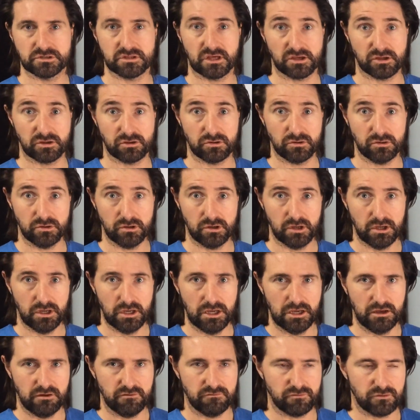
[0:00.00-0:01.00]
Thank you
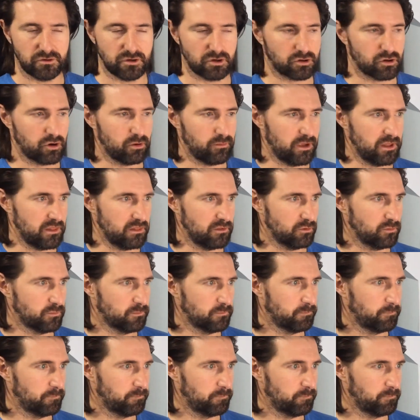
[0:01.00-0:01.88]
for your comment though.